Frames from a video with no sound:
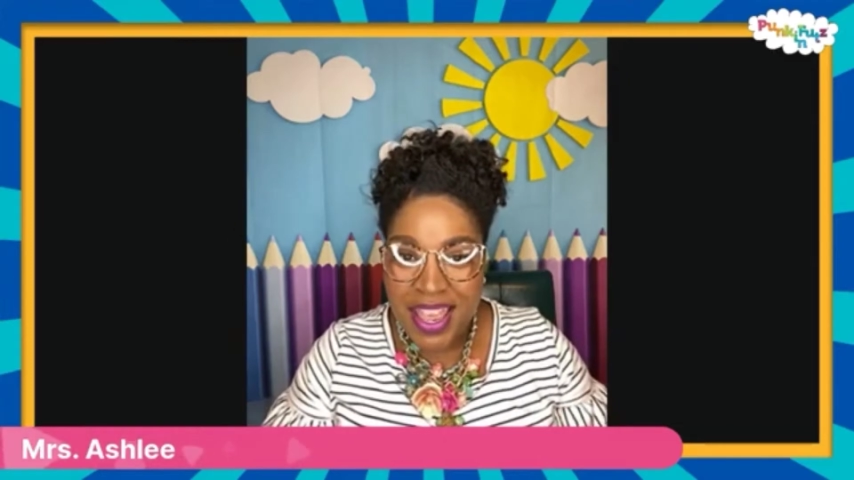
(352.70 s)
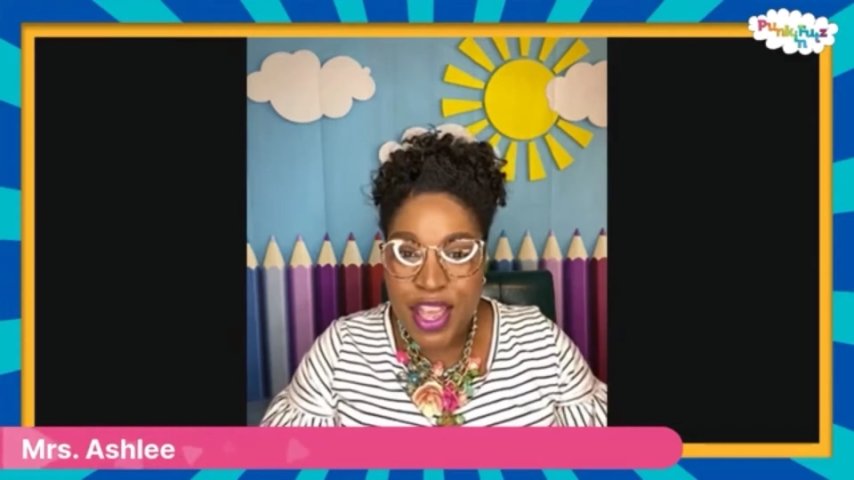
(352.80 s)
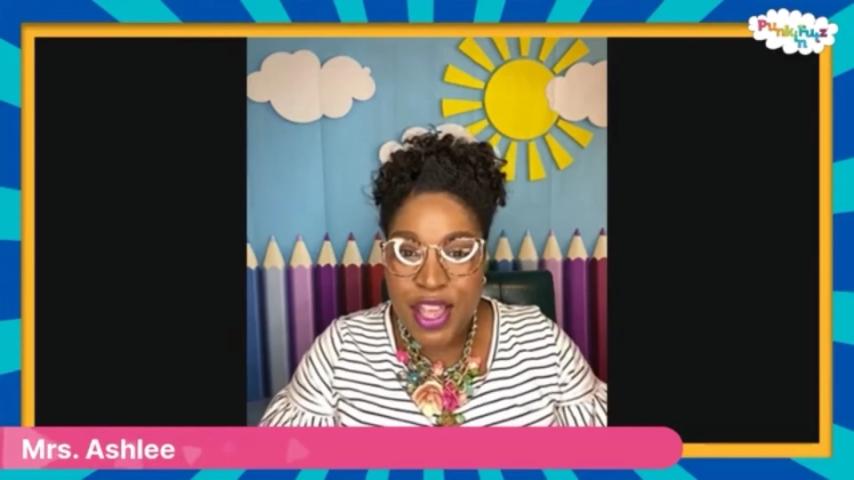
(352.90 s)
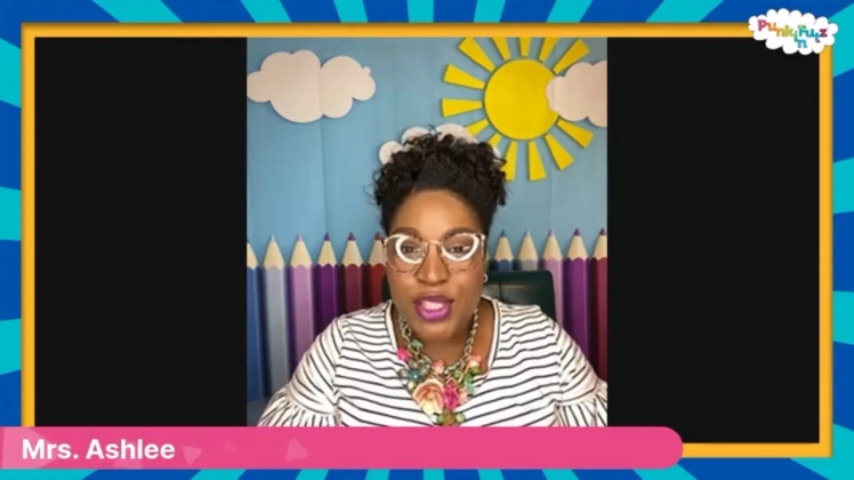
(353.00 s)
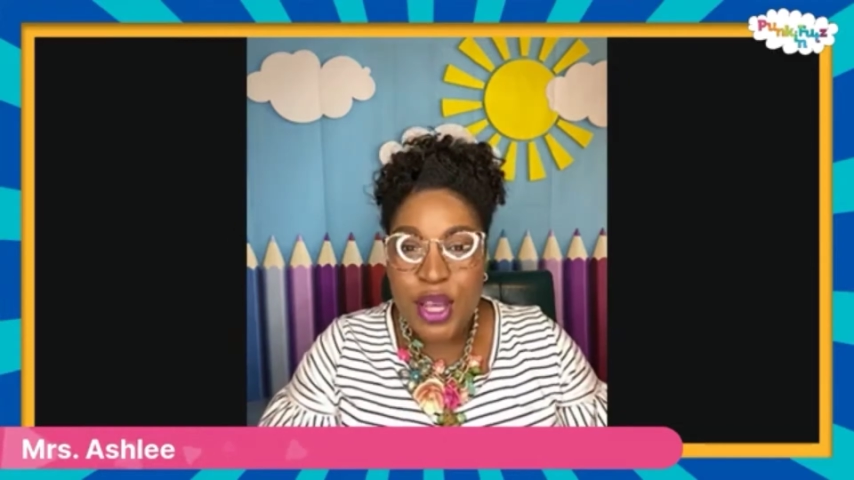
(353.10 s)

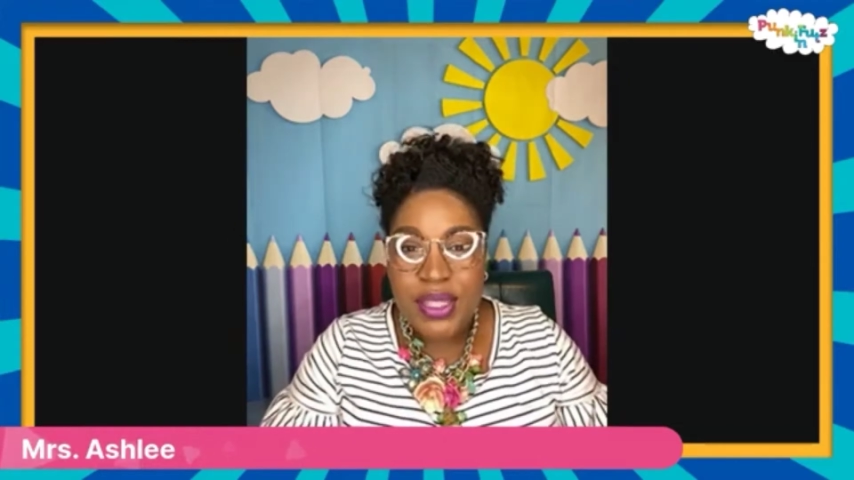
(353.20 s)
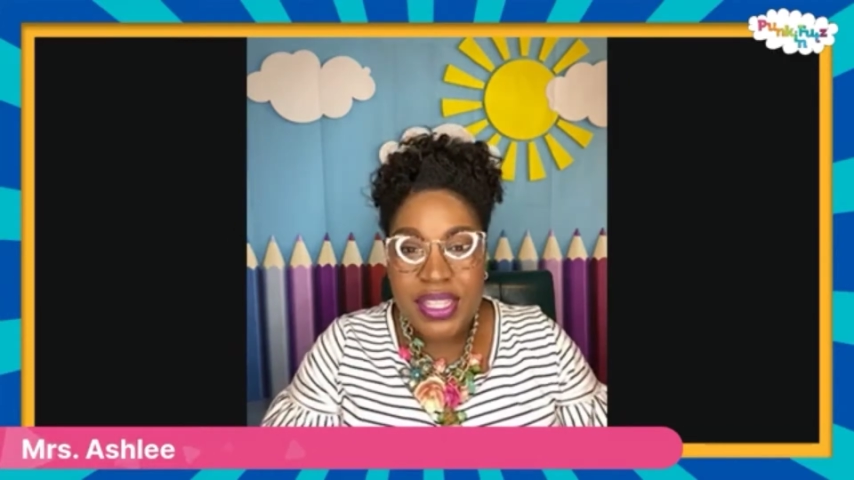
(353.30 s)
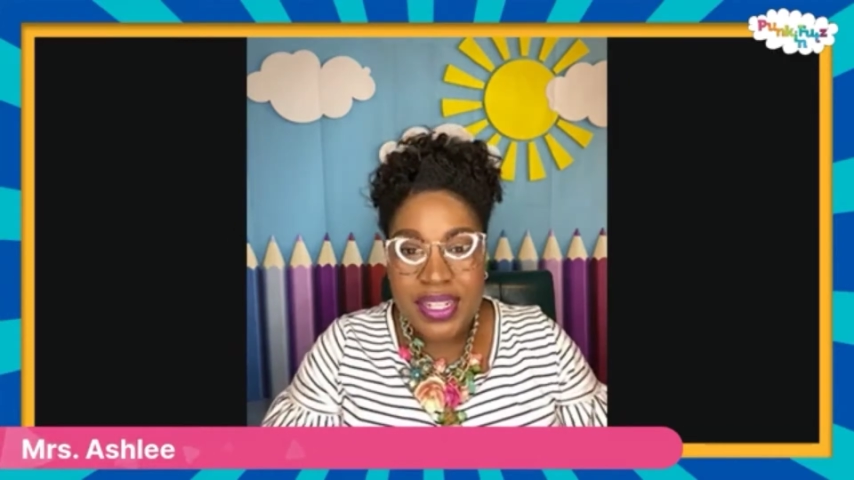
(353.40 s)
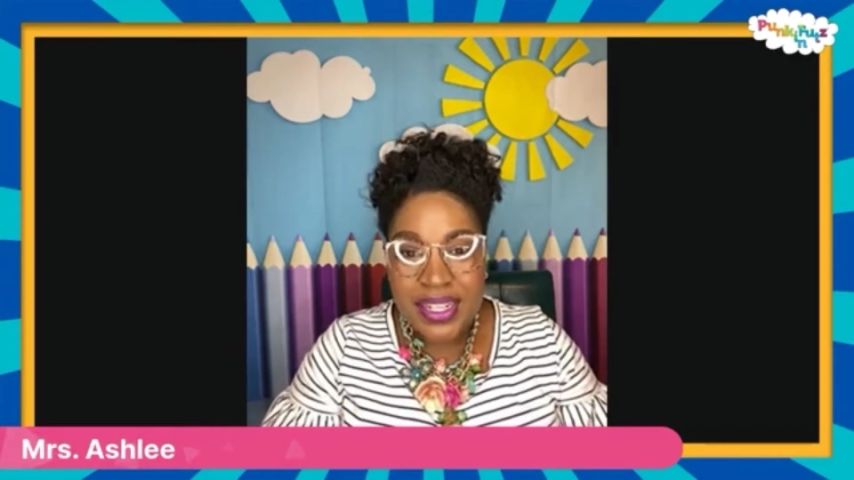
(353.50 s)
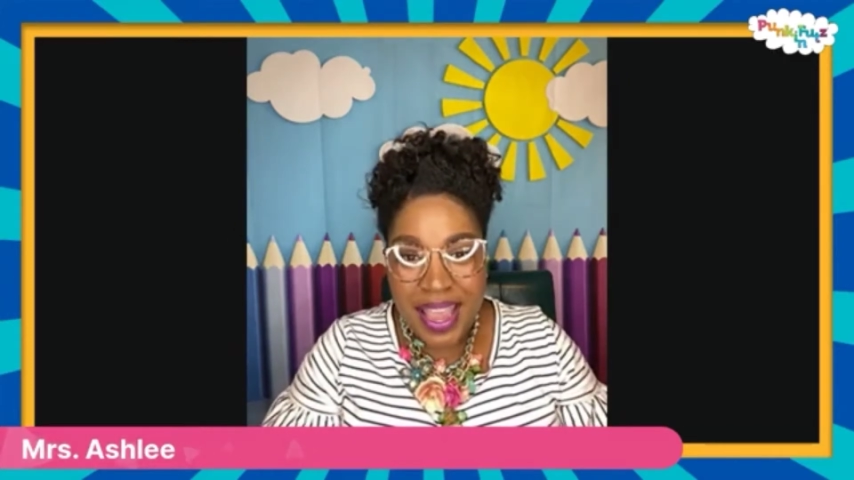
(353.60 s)
So
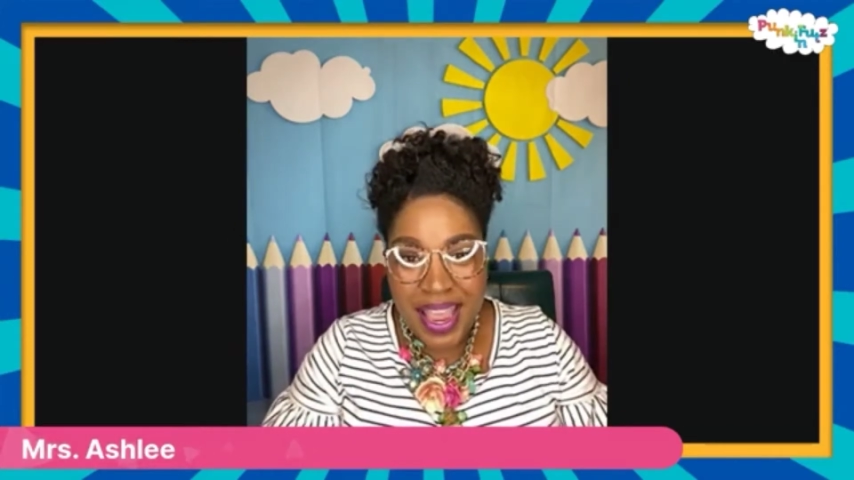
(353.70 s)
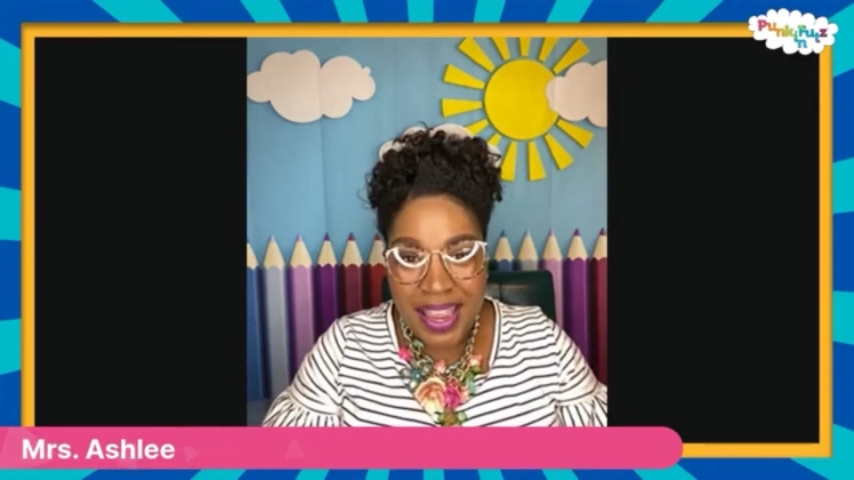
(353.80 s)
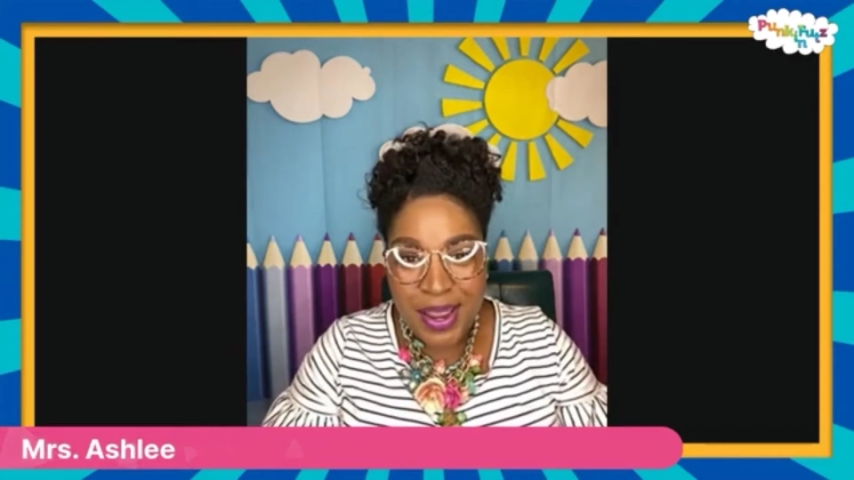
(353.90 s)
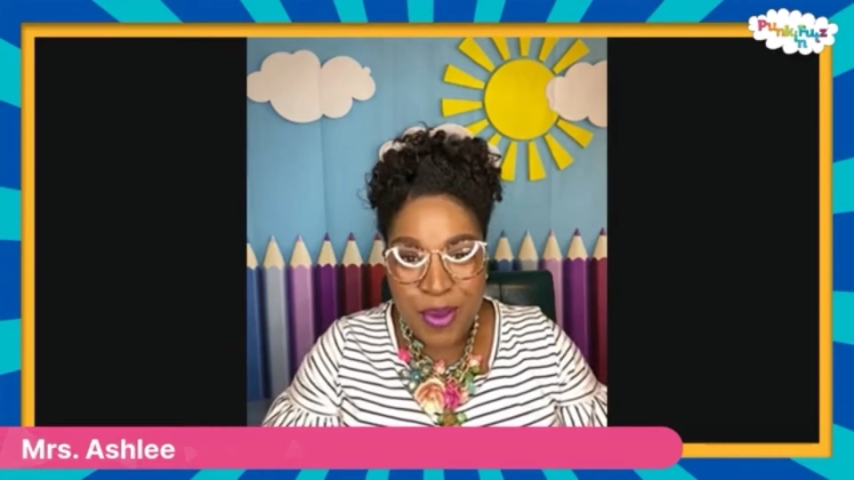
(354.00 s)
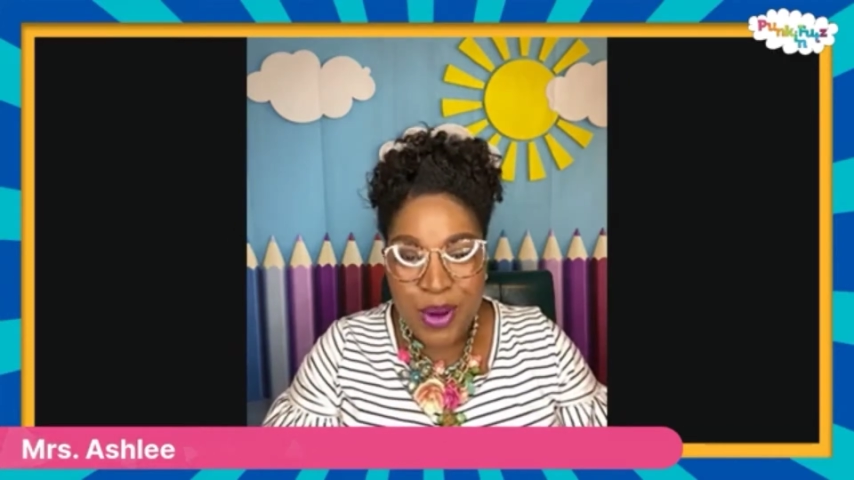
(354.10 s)
today